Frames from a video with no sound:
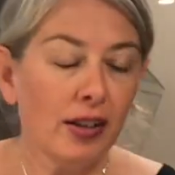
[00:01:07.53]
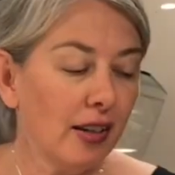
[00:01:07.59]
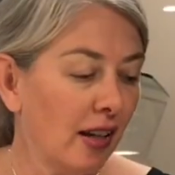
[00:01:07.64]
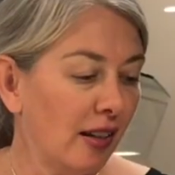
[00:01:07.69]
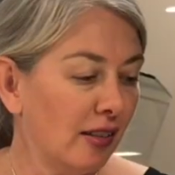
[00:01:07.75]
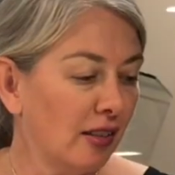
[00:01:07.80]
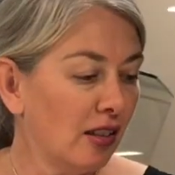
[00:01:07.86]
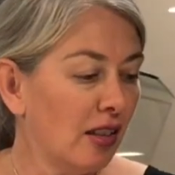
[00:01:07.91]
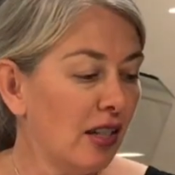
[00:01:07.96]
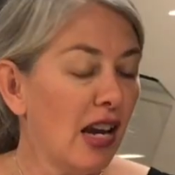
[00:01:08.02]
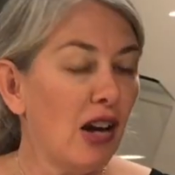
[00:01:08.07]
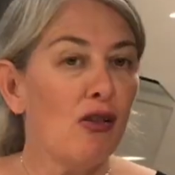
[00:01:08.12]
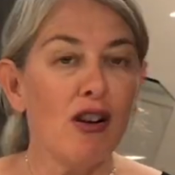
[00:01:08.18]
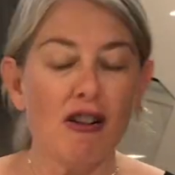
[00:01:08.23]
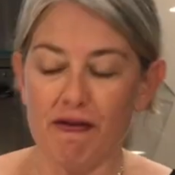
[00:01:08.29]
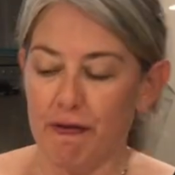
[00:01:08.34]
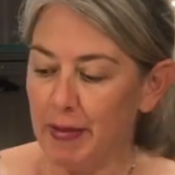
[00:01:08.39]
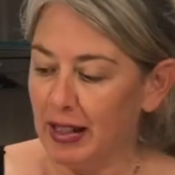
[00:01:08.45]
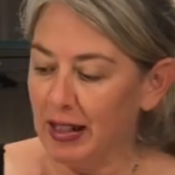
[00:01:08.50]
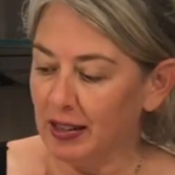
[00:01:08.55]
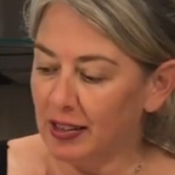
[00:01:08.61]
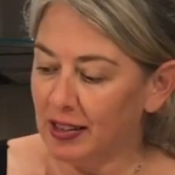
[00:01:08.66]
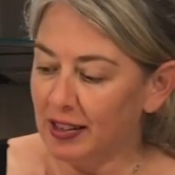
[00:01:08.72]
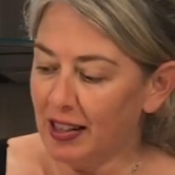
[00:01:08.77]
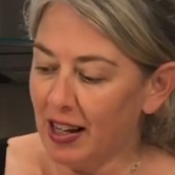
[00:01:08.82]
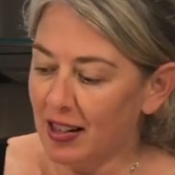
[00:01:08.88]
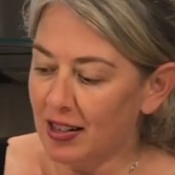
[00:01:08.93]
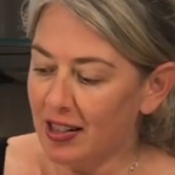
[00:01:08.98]
Okay, so now I've
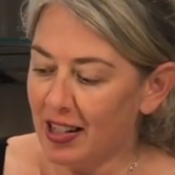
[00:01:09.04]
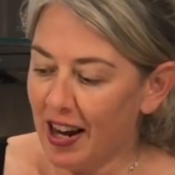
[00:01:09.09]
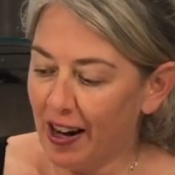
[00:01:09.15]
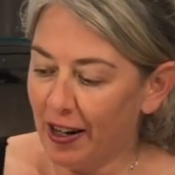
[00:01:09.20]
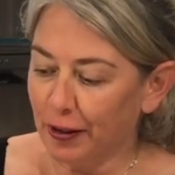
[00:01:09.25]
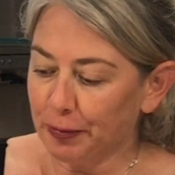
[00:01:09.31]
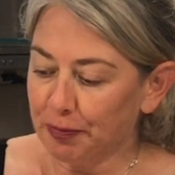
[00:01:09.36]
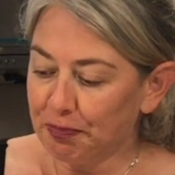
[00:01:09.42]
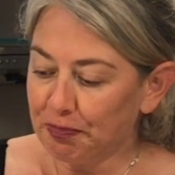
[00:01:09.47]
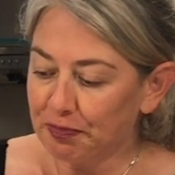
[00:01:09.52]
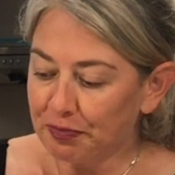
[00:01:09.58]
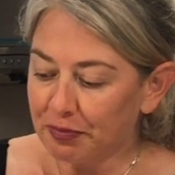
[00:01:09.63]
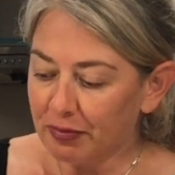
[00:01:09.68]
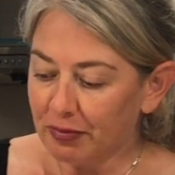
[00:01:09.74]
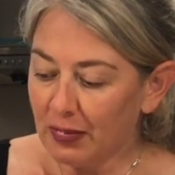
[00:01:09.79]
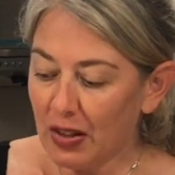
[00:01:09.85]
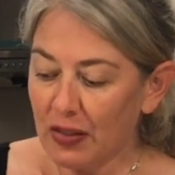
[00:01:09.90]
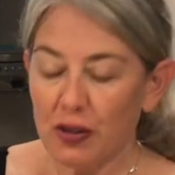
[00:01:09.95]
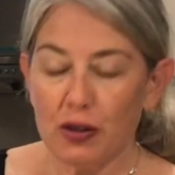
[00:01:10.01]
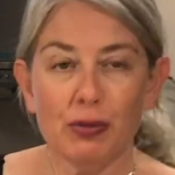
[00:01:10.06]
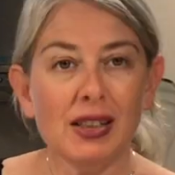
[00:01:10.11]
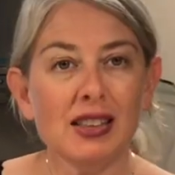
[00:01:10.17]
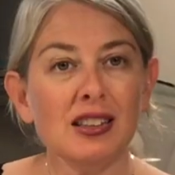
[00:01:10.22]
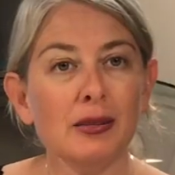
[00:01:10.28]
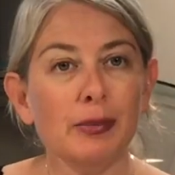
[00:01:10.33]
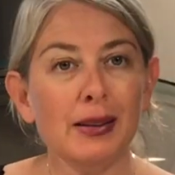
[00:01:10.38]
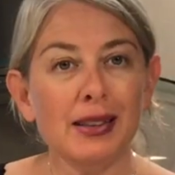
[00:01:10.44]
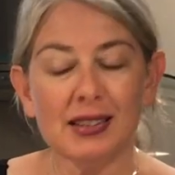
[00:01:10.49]
minced that down. The
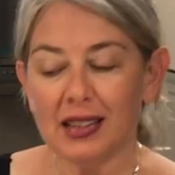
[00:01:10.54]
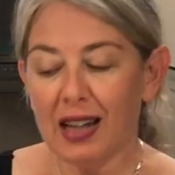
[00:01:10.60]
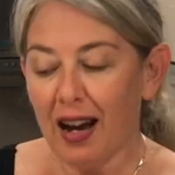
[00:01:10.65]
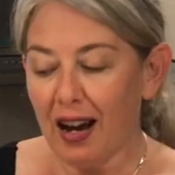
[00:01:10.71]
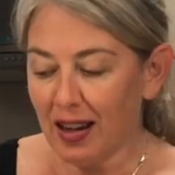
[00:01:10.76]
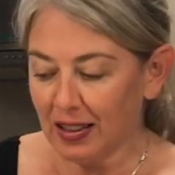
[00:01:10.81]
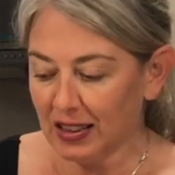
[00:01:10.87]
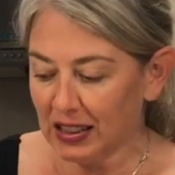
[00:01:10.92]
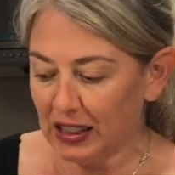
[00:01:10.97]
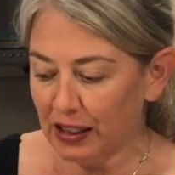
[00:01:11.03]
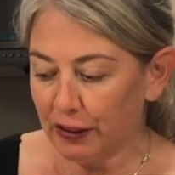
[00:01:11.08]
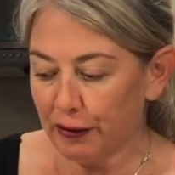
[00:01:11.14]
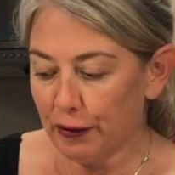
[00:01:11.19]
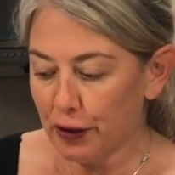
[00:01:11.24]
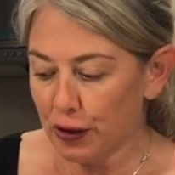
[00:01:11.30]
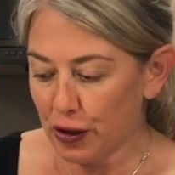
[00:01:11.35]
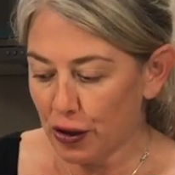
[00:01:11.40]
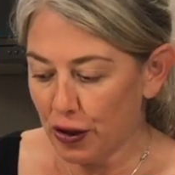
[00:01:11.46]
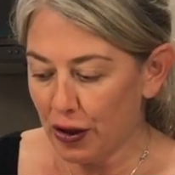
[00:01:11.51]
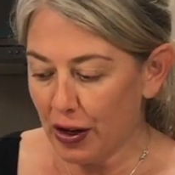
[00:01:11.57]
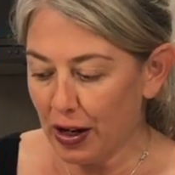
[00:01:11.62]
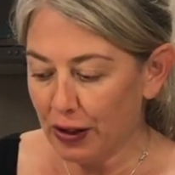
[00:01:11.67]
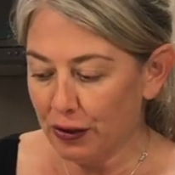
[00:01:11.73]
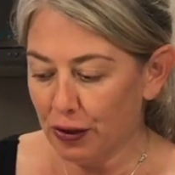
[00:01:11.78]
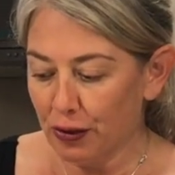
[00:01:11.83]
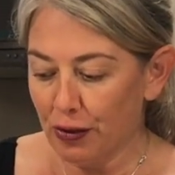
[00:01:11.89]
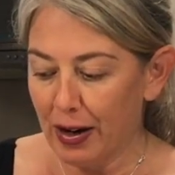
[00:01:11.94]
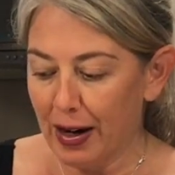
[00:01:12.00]
recipe's asking for
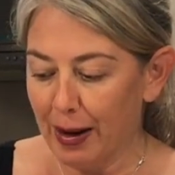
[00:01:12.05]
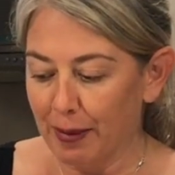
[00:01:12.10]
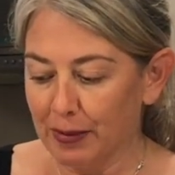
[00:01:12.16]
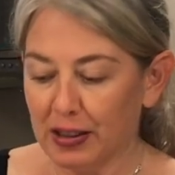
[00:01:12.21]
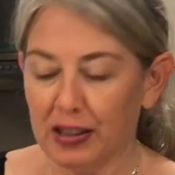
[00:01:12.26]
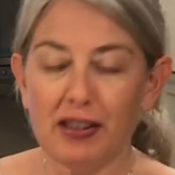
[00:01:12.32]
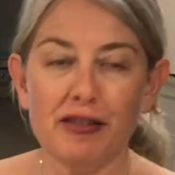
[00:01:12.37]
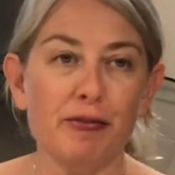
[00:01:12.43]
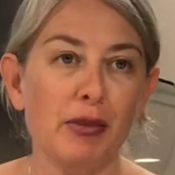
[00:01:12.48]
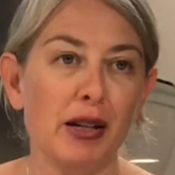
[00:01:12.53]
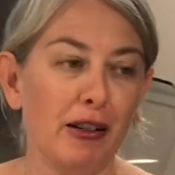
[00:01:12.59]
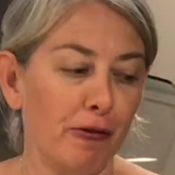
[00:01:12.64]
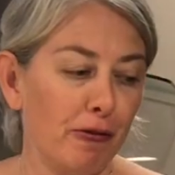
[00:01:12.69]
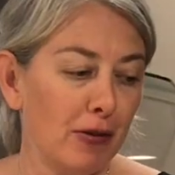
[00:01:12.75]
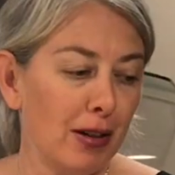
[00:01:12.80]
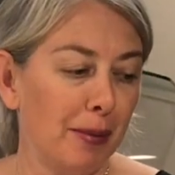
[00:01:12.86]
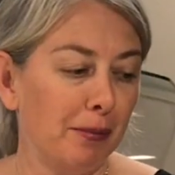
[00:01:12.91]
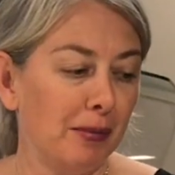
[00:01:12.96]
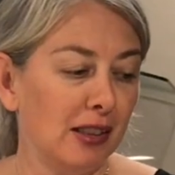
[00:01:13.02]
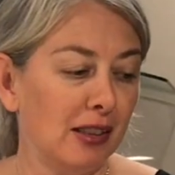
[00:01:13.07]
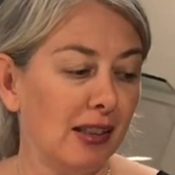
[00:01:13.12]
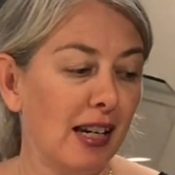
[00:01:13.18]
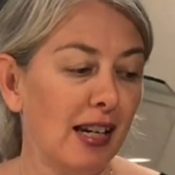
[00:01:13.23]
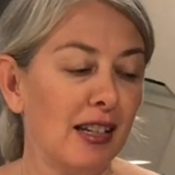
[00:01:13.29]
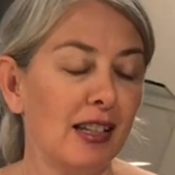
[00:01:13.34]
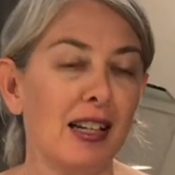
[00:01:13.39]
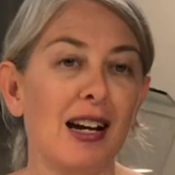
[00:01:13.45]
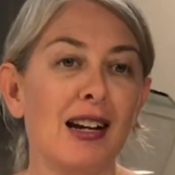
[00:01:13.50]
200 grams of beef rump
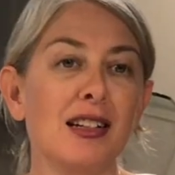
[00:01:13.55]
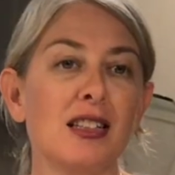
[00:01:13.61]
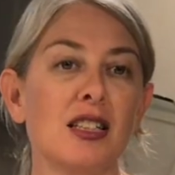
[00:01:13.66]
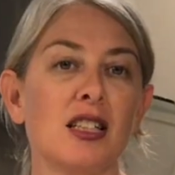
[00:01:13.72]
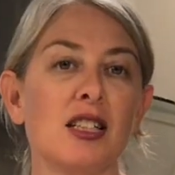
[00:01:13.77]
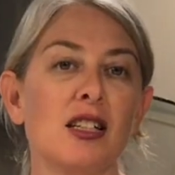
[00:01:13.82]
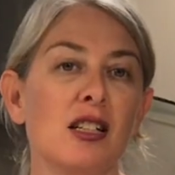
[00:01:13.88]
steak cut.